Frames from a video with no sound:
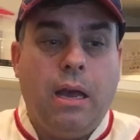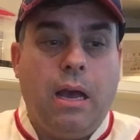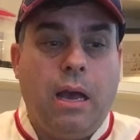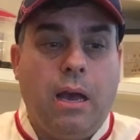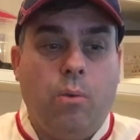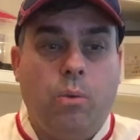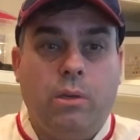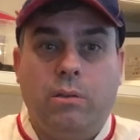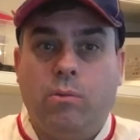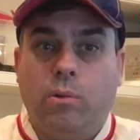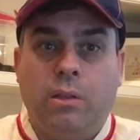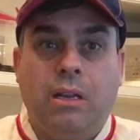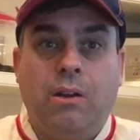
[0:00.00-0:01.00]
uh, with,
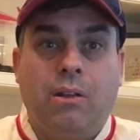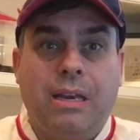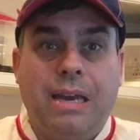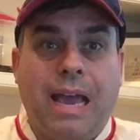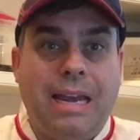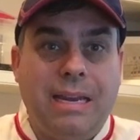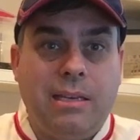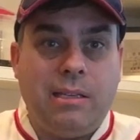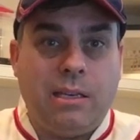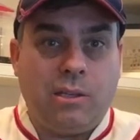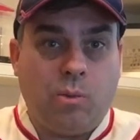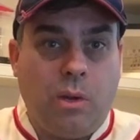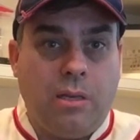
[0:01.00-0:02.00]
with nearly
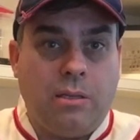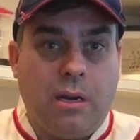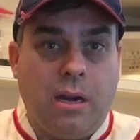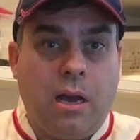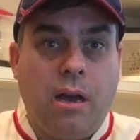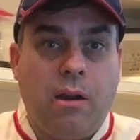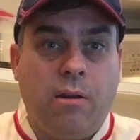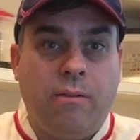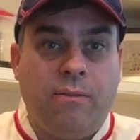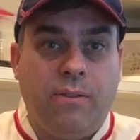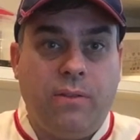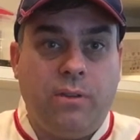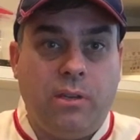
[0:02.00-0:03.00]
96 wins in a
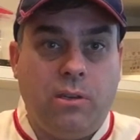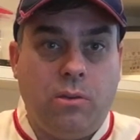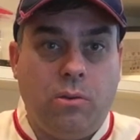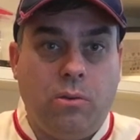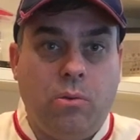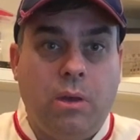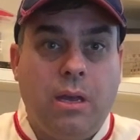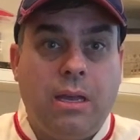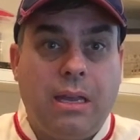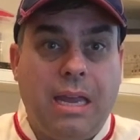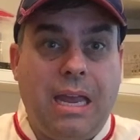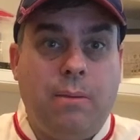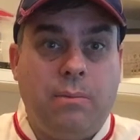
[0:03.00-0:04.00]
152
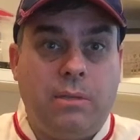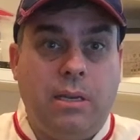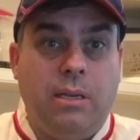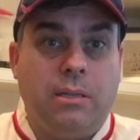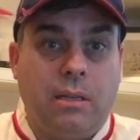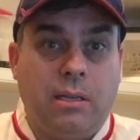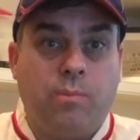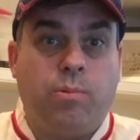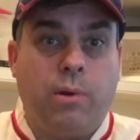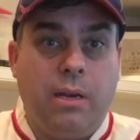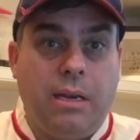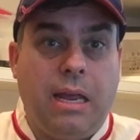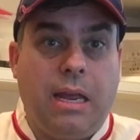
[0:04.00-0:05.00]
game season. That's
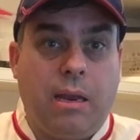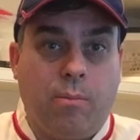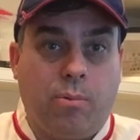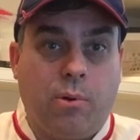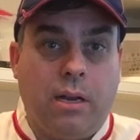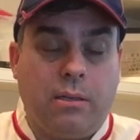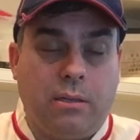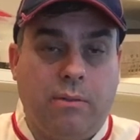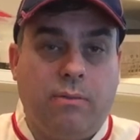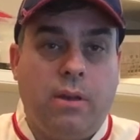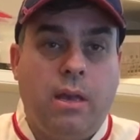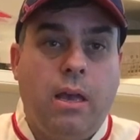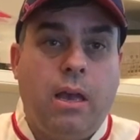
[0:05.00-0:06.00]
pretty dang impressive.